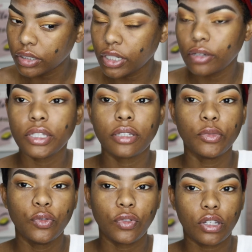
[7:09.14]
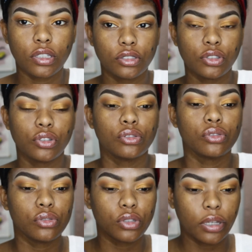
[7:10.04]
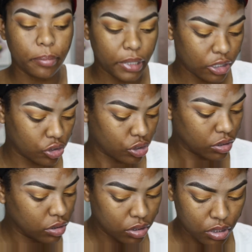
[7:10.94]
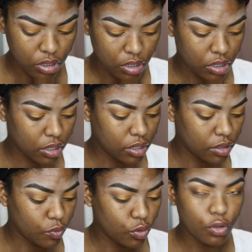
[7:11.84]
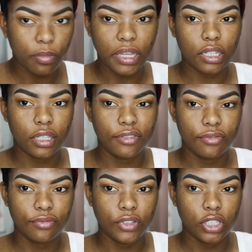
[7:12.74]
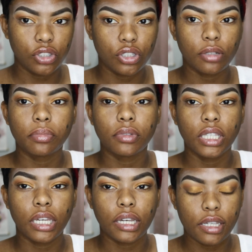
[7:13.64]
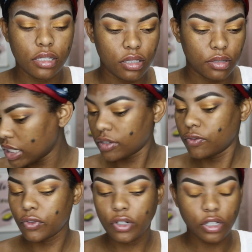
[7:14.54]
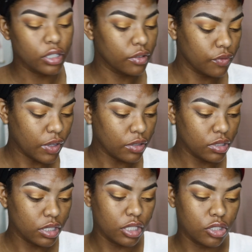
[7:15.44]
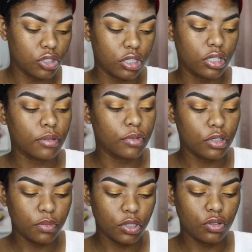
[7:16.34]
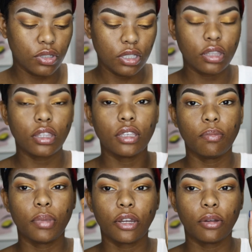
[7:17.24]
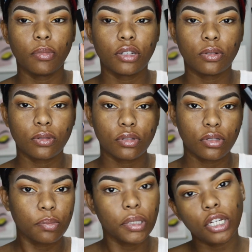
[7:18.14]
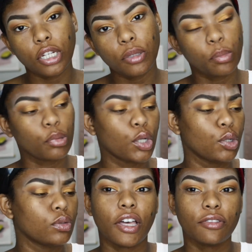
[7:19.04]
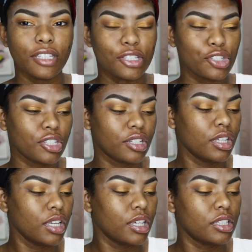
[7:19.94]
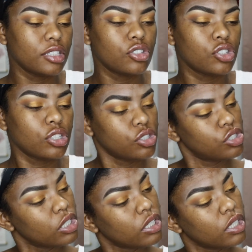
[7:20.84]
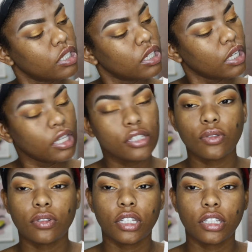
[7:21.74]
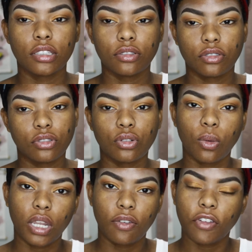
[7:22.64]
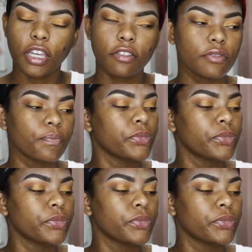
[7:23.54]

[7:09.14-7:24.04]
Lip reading: Now we can move on to complexion. And then we'll go back and finish up the eyes. Okay, for foundation, I'm going to be using the Bare Minerals Bare Pro Foundation in the shade Hazelnut, or 25.